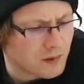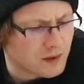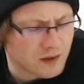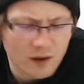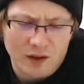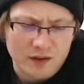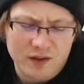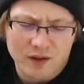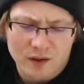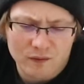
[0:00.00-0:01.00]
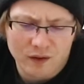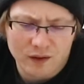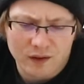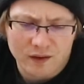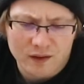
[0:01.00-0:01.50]
is art
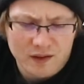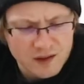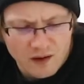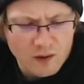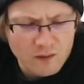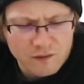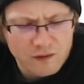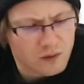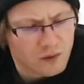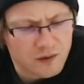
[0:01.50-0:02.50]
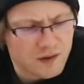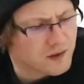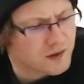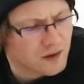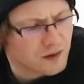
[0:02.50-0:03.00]
serving the self or is it
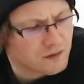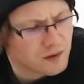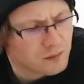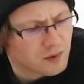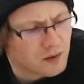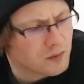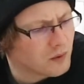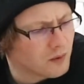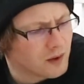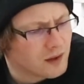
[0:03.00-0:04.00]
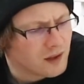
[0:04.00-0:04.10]
serving people?